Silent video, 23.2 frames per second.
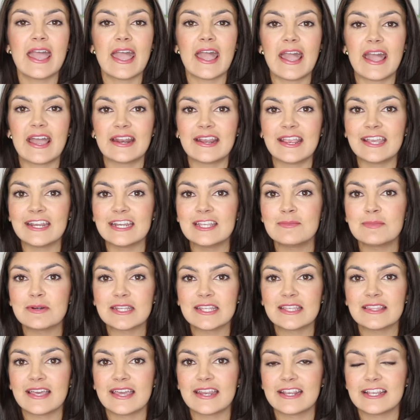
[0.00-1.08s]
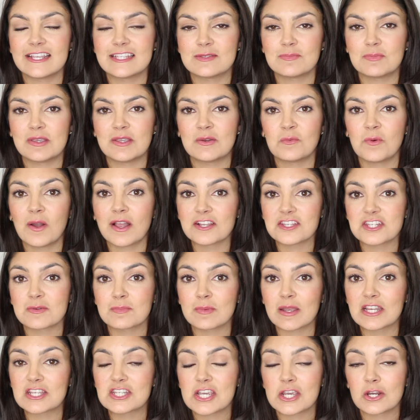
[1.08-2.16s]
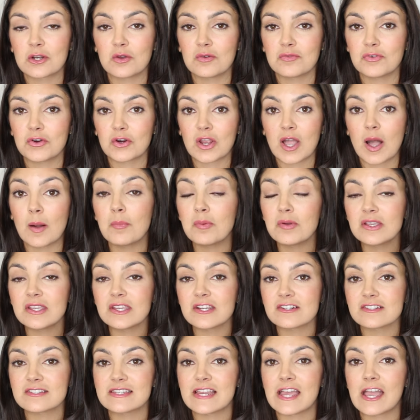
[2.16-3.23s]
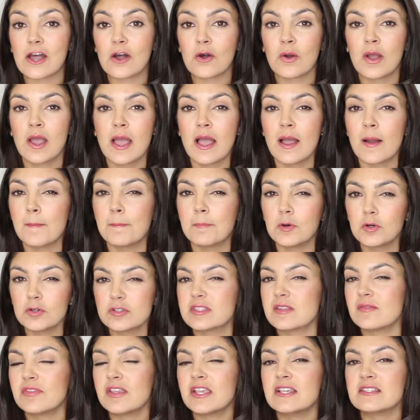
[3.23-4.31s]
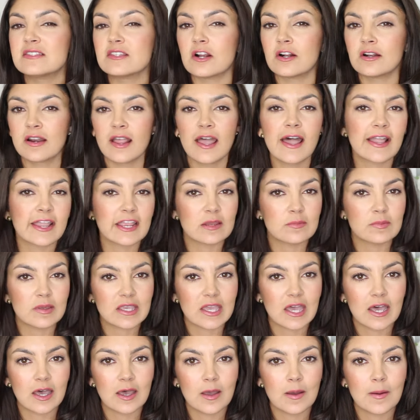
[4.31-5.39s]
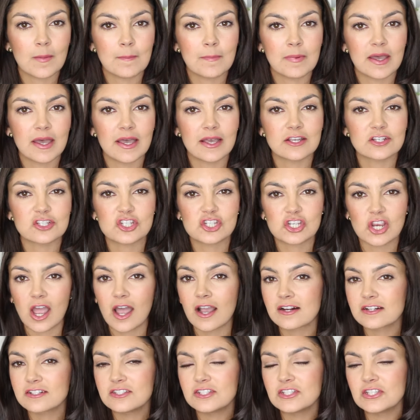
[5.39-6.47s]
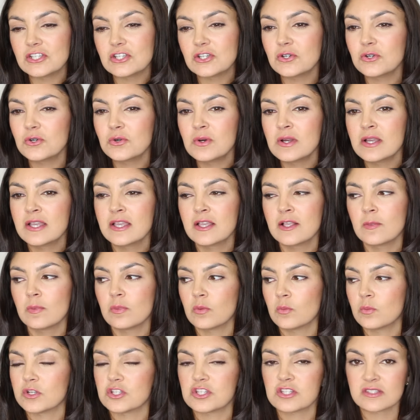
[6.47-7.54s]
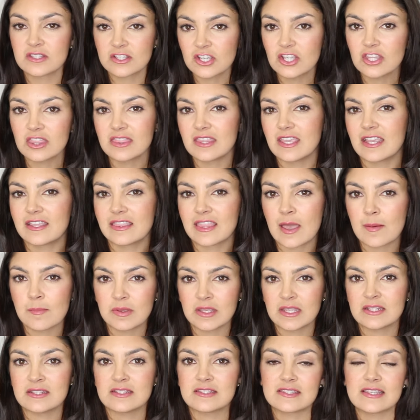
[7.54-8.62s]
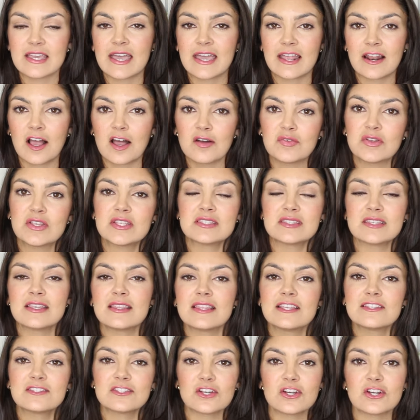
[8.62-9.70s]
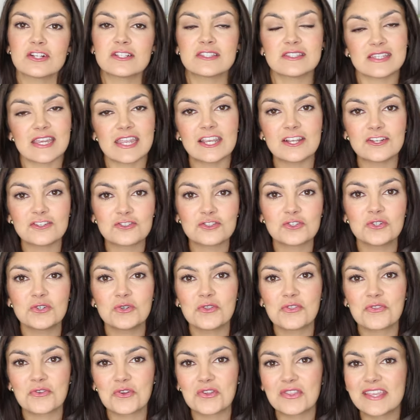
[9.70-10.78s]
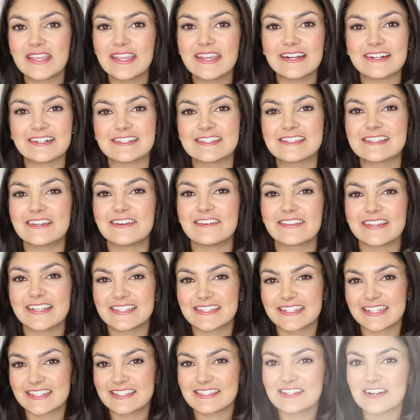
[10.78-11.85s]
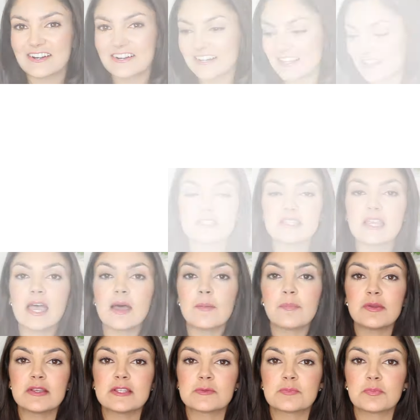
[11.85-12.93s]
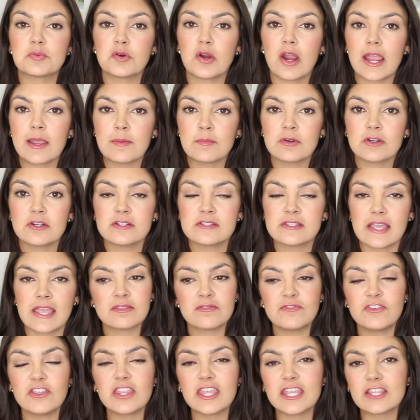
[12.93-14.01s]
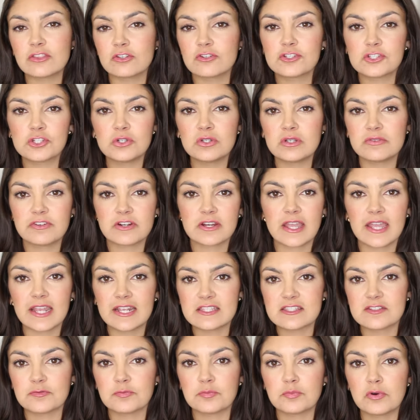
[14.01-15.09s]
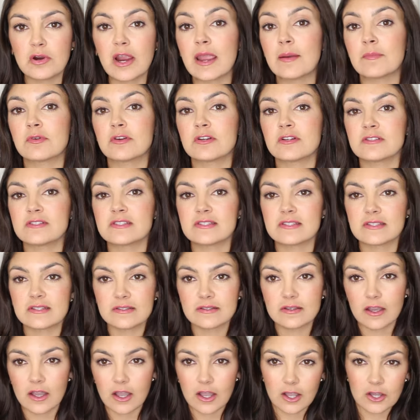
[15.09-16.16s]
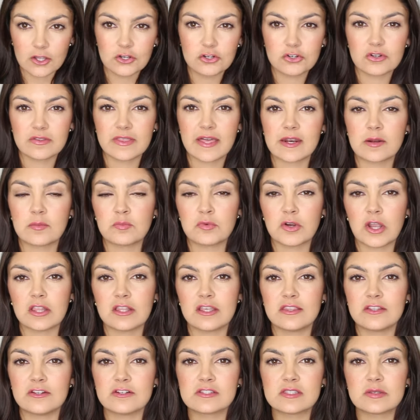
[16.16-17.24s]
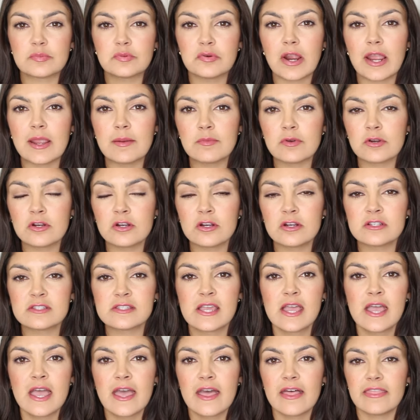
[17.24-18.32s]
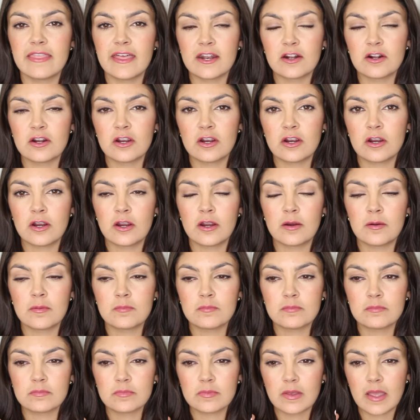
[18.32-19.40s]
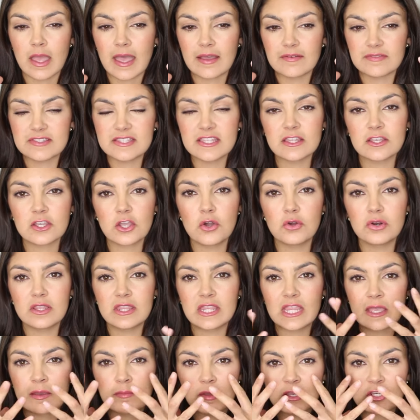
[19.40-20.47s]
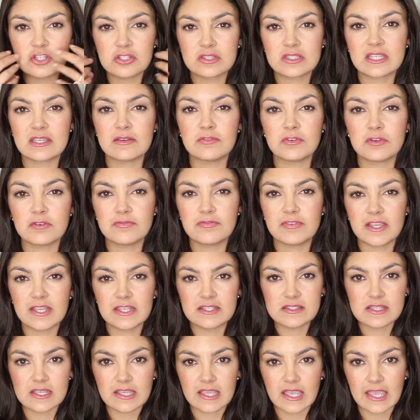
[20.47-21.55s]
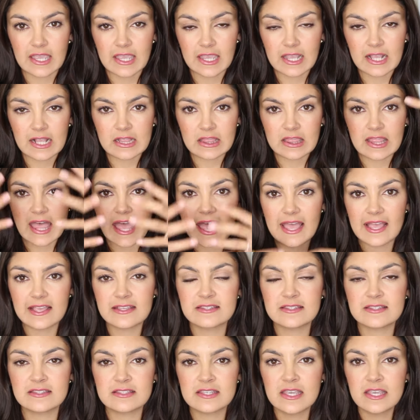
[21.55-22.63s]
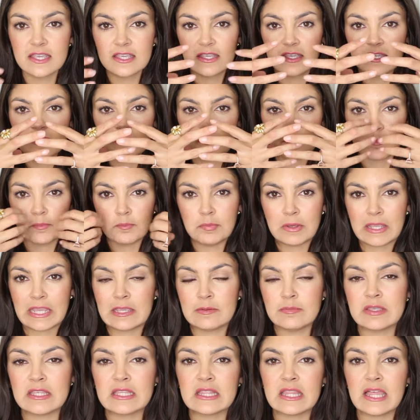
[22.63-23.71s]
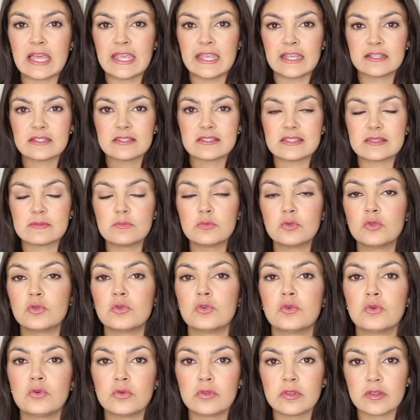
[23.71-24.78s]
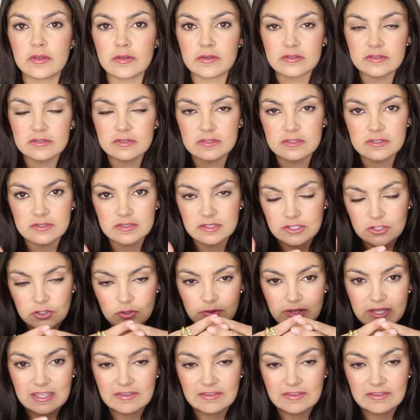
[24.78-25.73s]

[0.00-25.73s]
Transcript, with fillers: and anybody that has been watching my channel for a couple years now most of these are not going to become a shop to you which is a good thing. That means that obviously these are staying true through the years. So let's get started. First up is primers. I feel like there's two different kinds of primers under that umbrella. There's the primers that are have silicone in them and just give your face like a glass baby like smooth you know,